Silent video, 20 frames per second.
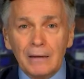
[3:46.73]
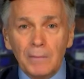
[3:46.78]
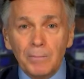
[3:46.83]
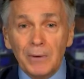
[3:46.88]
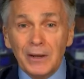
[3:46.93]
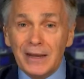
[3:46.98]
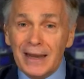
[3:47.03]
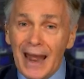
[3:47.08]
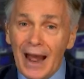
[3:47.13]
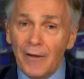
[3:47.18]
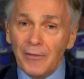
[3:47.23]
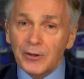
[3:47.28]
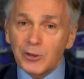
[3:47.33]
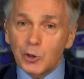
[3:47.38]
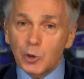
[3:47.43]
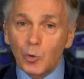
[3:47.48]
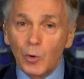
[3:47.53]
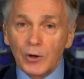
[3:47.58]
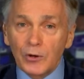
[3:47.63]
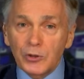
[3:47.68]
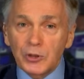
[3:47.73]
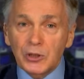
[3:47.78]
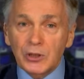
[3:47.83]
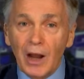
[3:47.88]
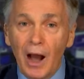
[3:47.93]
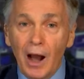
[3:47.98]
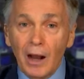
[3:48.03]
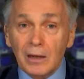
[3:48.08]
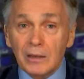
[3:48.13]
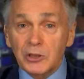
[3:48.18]
But now that Twitter
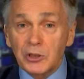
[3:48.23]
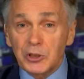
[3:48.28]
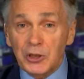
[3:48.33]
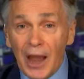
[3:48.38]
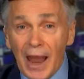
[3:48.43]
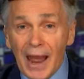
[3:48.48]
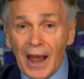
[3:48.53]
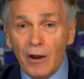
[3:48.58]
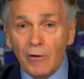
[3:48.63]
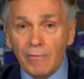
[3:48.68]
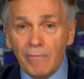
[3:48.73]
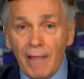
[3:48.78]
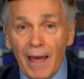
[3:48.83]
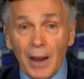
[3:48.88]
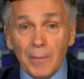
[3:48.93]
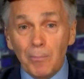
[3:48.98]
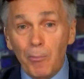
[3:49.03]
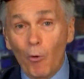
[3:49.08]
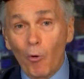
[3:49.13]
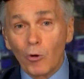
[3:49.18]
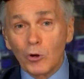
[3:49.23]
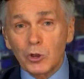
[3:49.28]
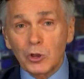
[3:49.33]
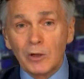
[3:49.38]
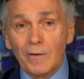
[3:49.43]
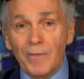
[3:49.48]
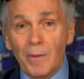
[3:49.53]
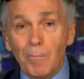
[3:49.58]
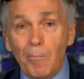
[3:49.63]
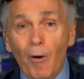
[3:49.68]
stock is down, that
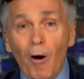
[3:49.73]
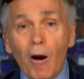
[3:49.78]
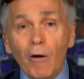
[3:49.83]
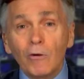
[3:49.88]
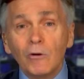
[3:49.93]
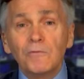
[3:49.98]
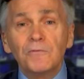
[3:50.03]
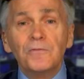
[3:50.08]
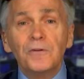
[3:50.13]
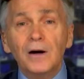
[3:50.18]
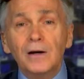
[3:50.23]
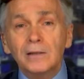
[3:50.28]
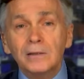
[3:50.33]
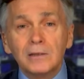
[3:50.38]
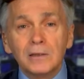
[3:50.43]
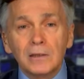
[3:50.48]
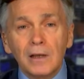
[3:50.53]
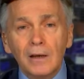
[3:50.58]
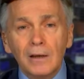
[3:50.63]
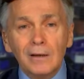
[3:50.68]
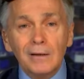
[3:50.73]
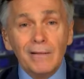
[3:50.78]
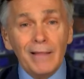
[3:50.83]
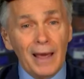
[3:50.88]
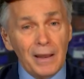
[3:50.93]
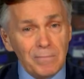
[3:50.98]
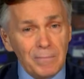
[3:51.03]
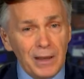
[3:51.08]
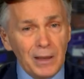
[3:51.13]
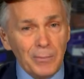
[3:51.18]
portion of the borrowed funds,
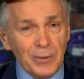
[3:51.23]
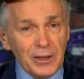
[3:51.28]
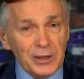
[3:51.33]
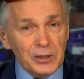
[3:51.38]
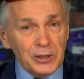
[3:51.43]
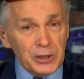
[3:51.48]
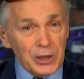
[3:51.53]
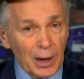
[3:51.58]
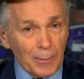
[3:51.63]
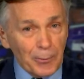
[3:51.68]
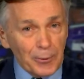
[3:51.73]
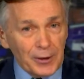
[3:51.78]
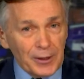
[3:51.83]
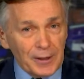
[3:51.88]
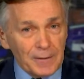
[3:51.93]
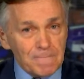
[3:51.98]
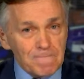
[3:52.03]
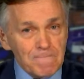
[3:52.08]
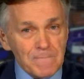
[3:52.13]
that may be in jeopardy.